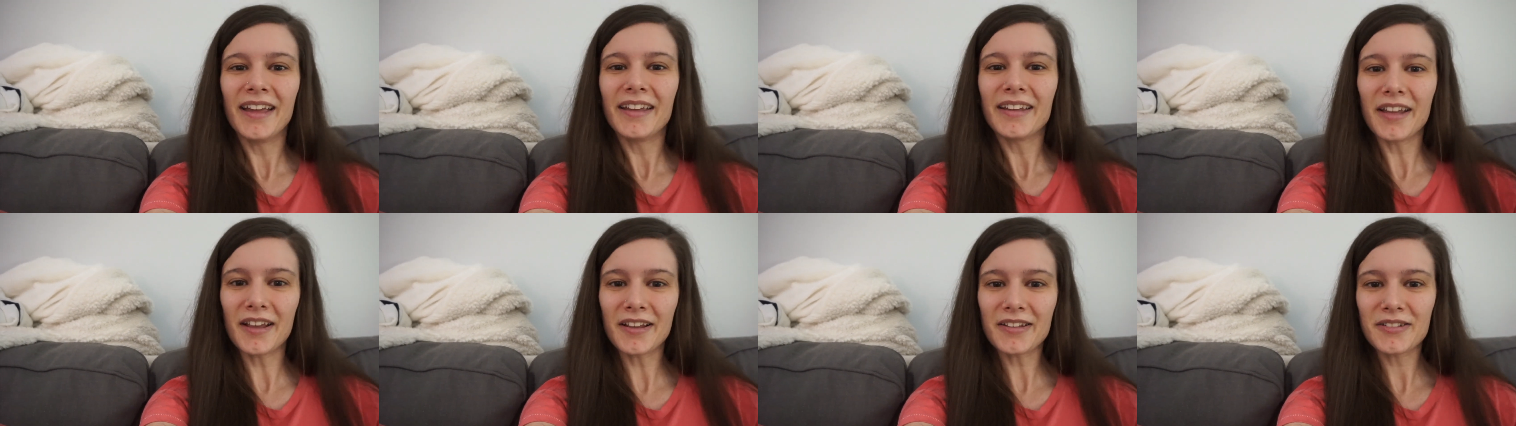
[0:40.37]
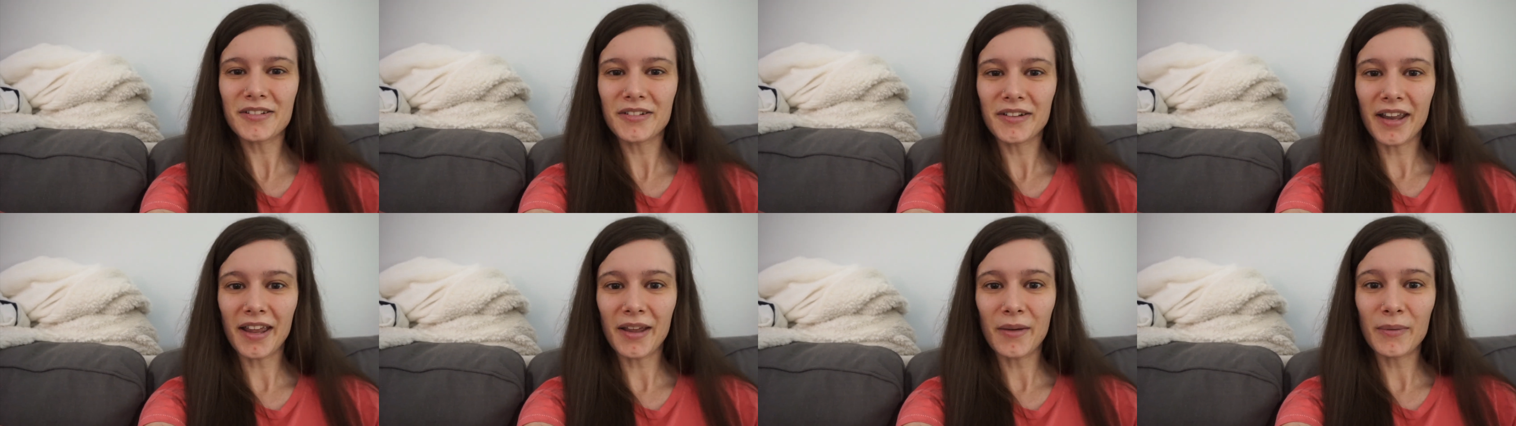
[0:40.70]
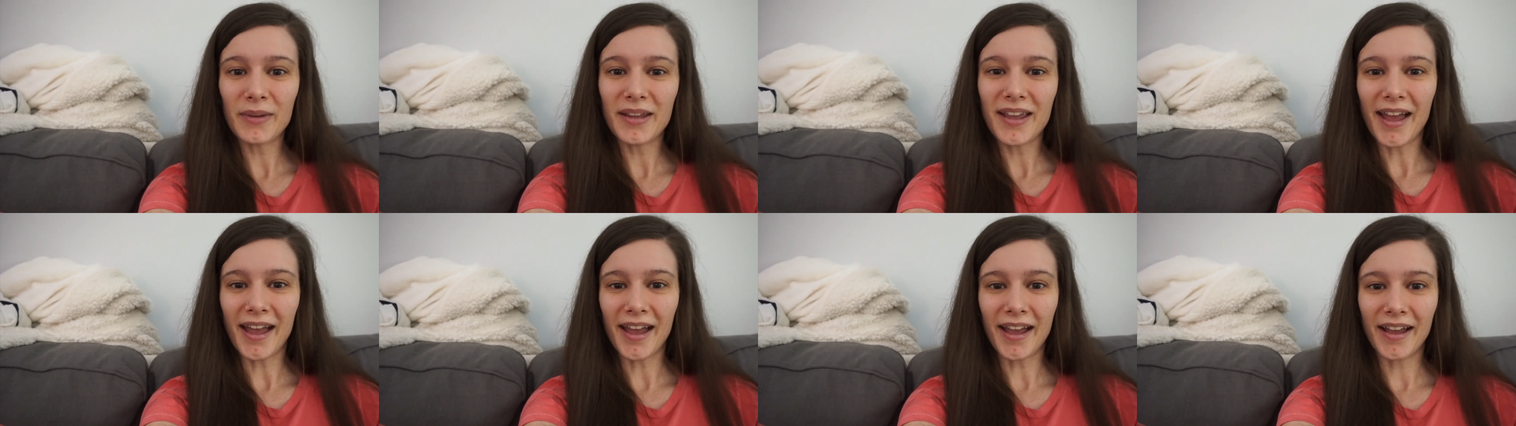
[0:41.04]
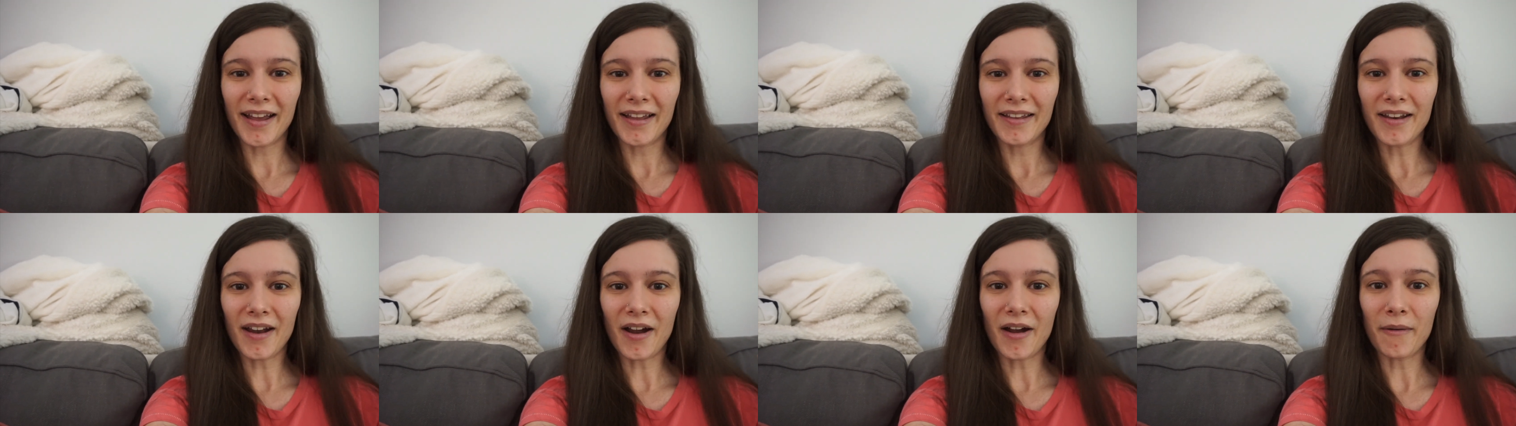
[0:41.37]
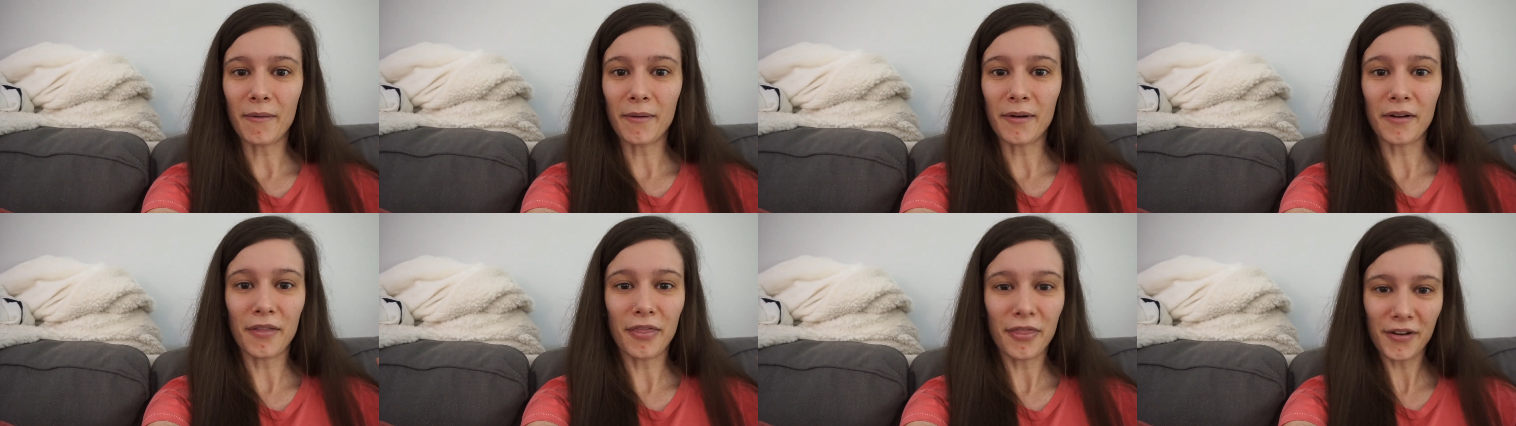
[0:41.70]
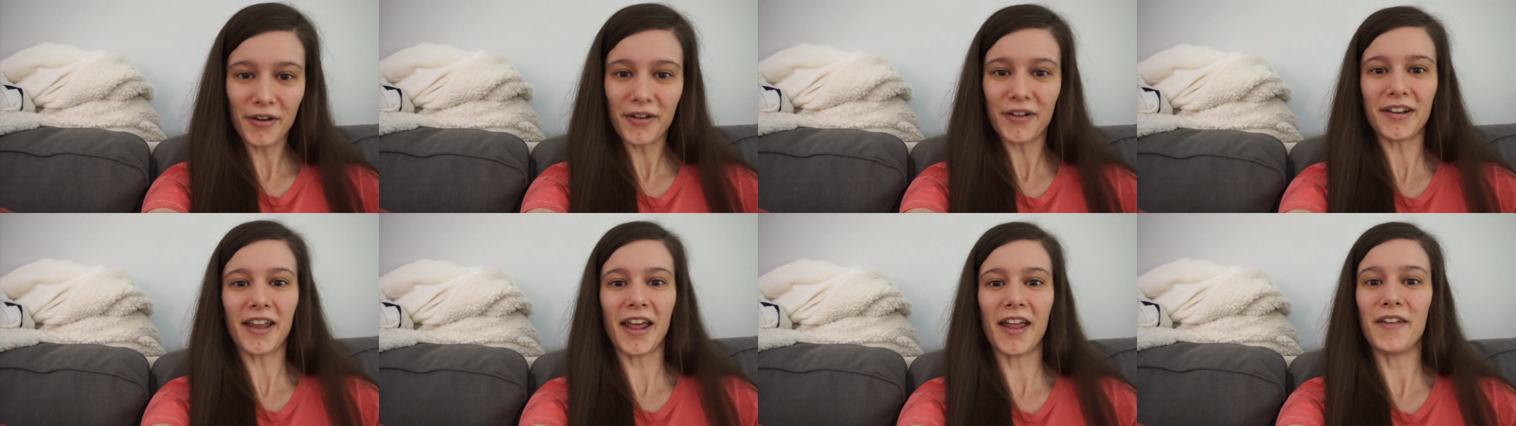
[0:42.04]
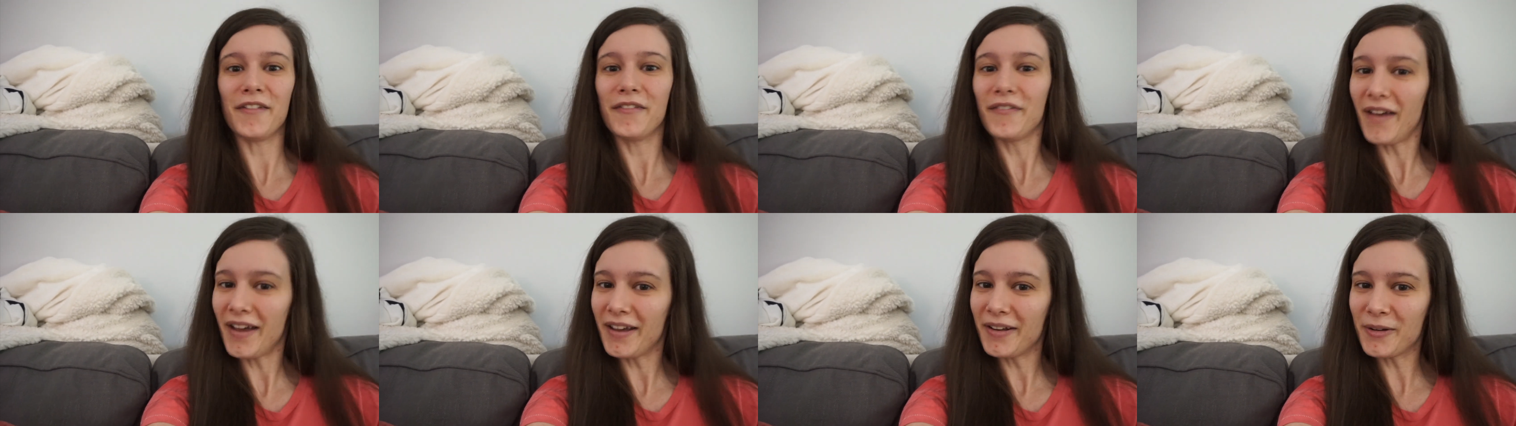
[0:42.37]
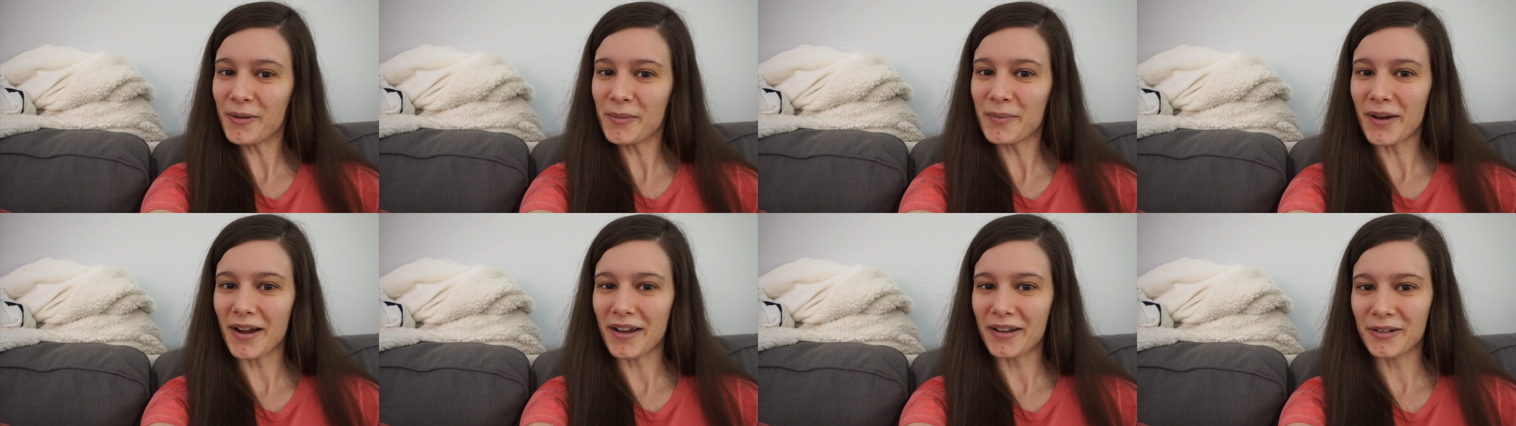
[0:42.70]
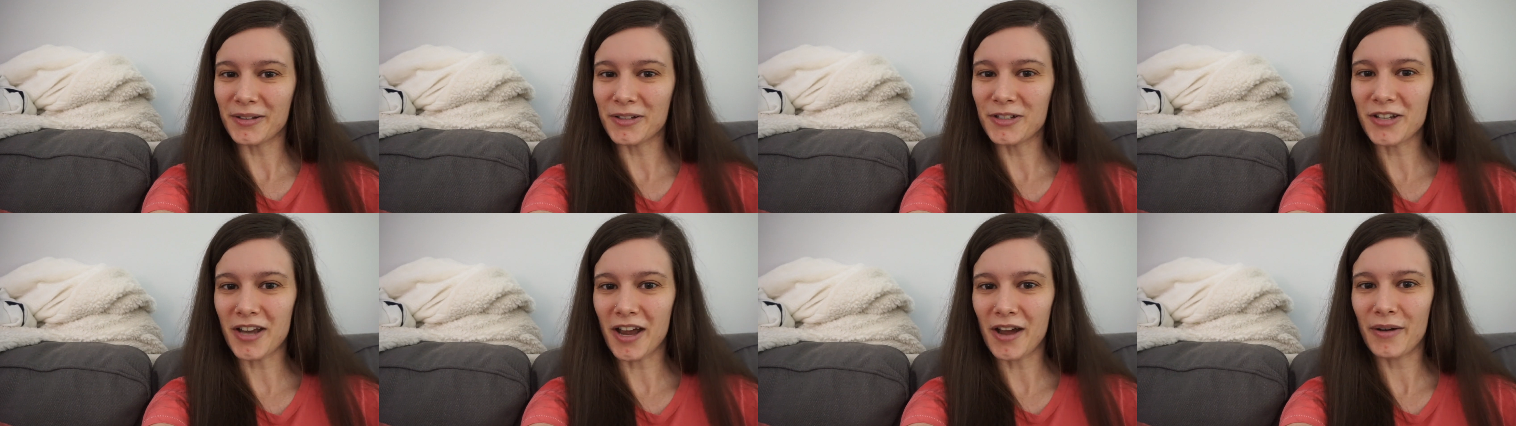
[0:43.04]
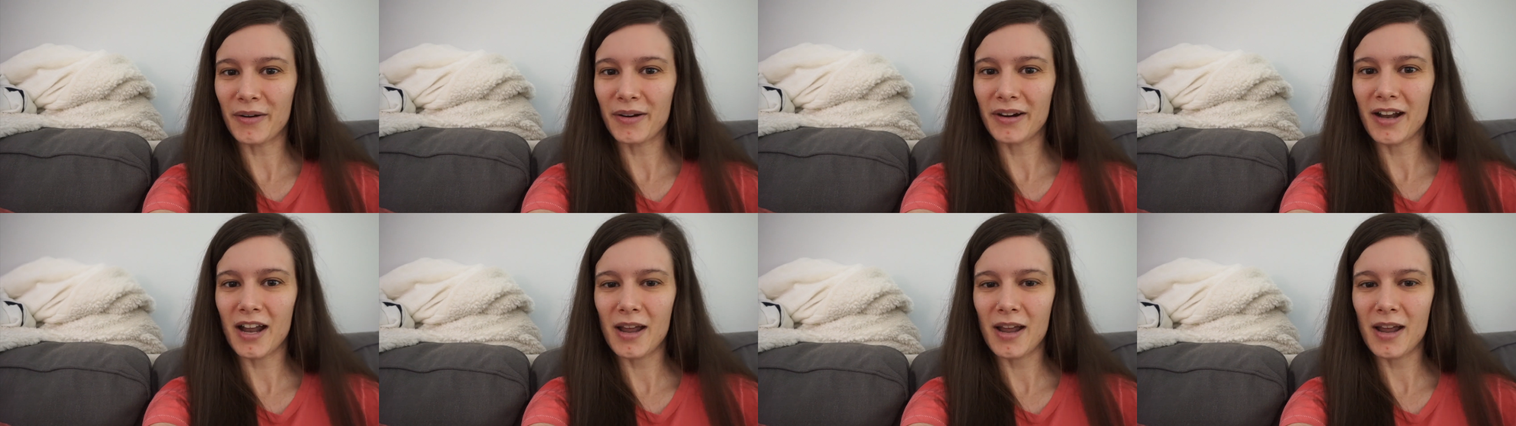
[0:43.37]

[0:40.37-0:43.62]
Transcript: yesterday we had our third and final bridal shower.